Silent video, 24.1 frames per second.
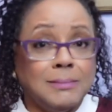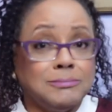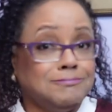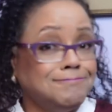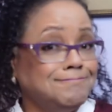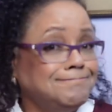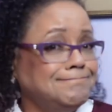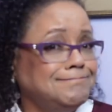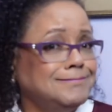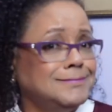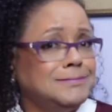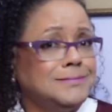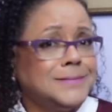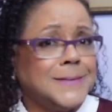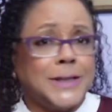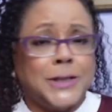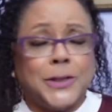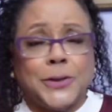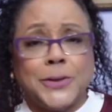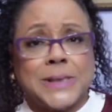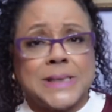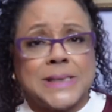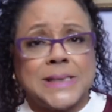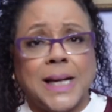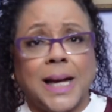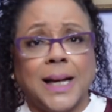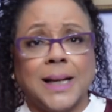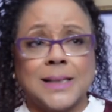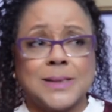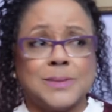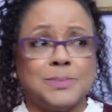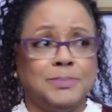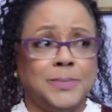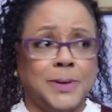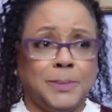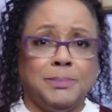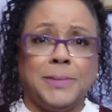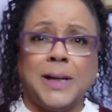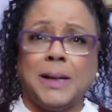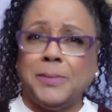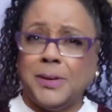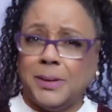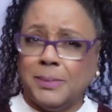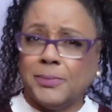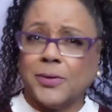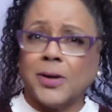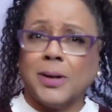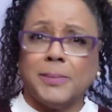unisex, but
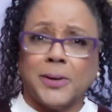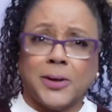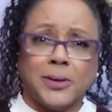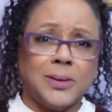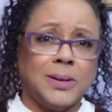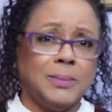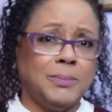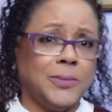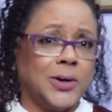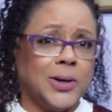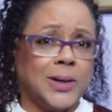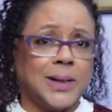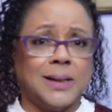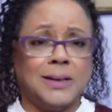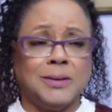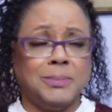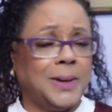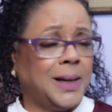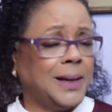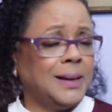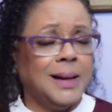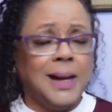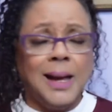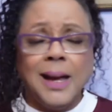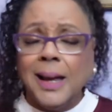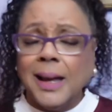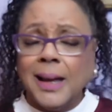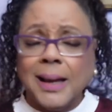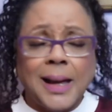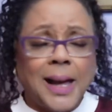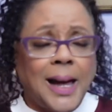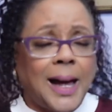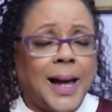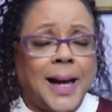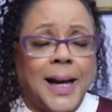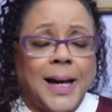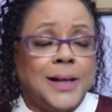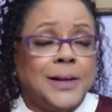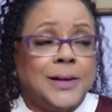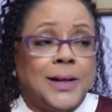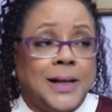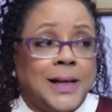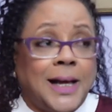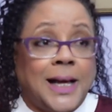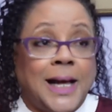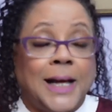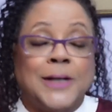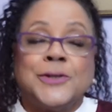maybe primarily marketed to men.
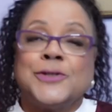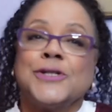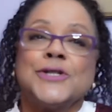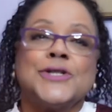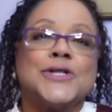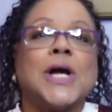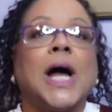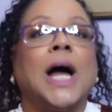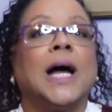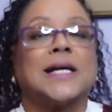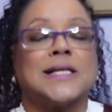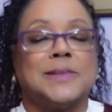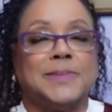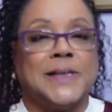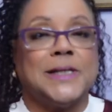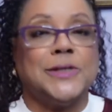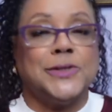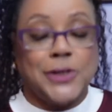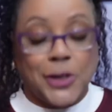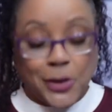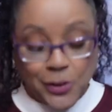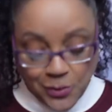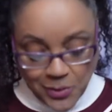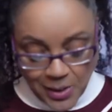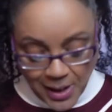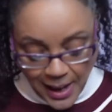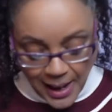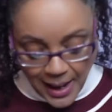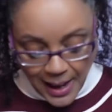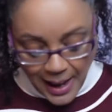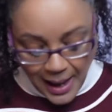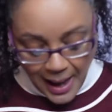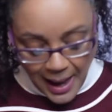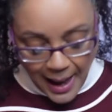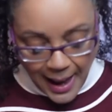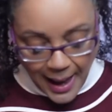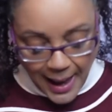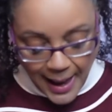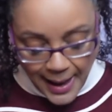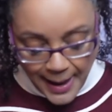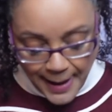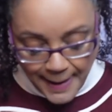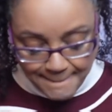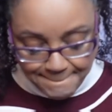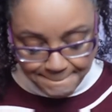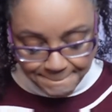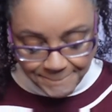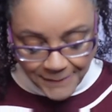It just shocks me. So
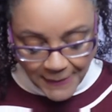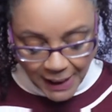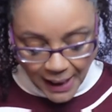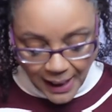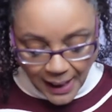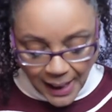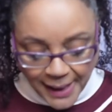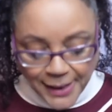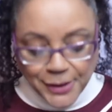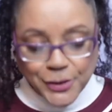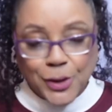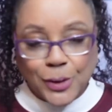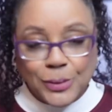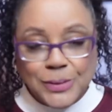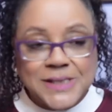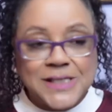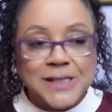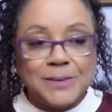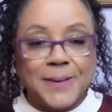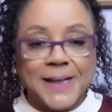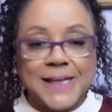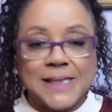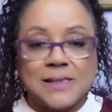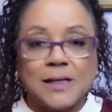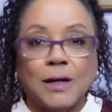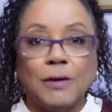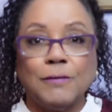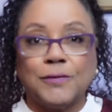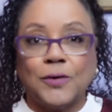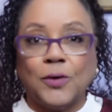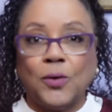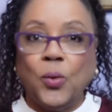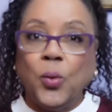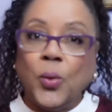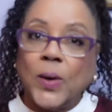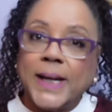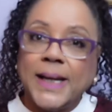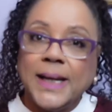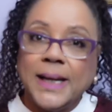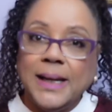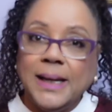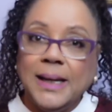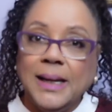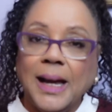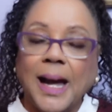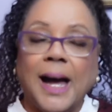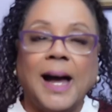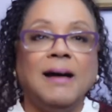I don't see myself
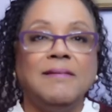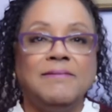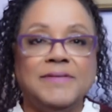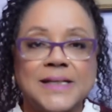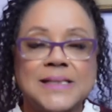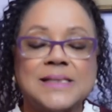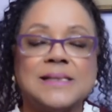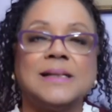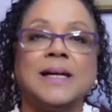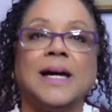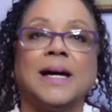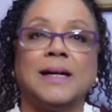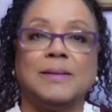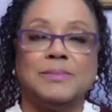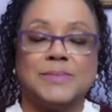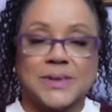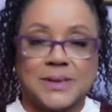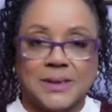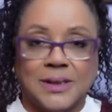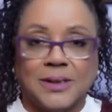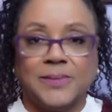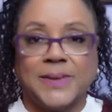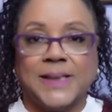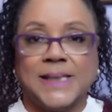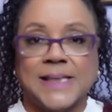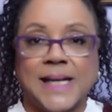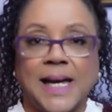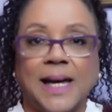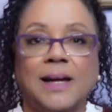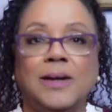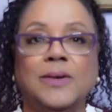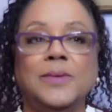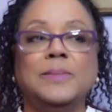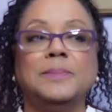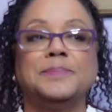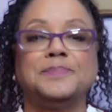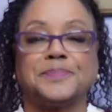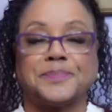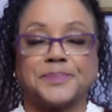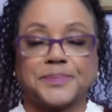quitting. Obviously, I'm slowing down.